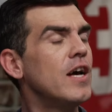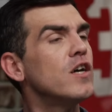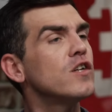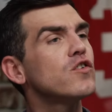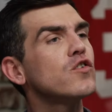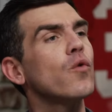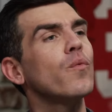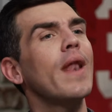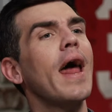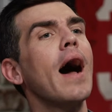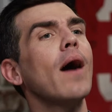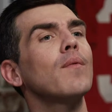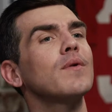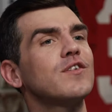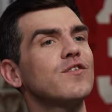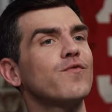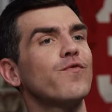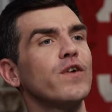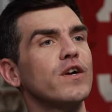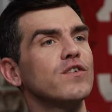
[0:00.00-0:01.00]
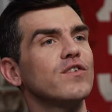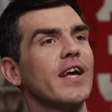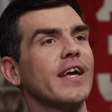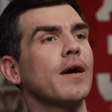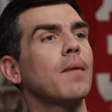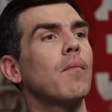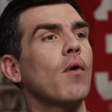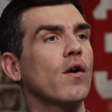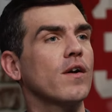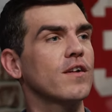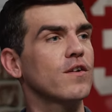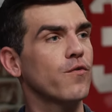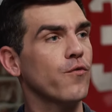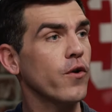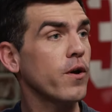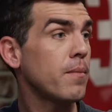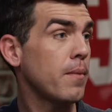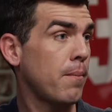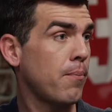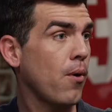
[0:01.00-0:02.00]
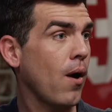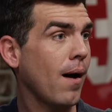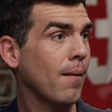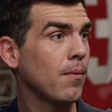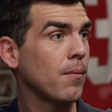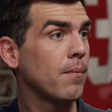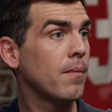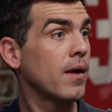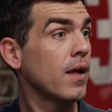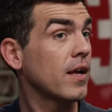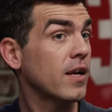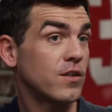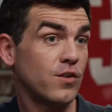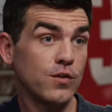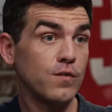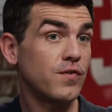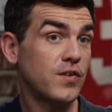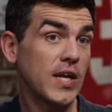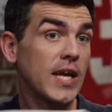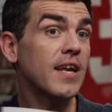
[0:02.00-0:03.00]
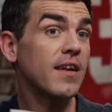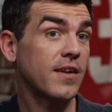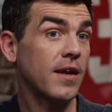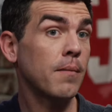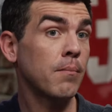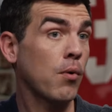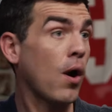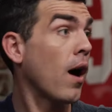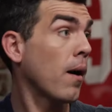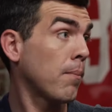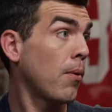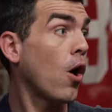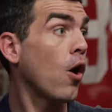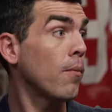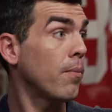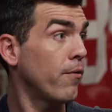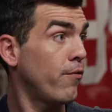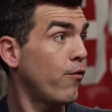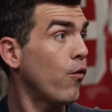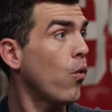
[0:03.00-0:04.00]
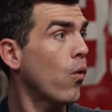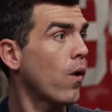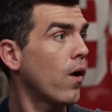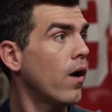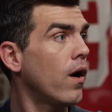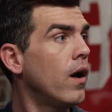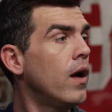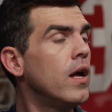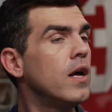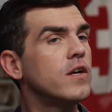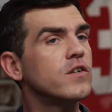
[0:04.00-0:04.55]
So now it feels like a Marcus Freeman problem because you've seen Denbrock Ball before.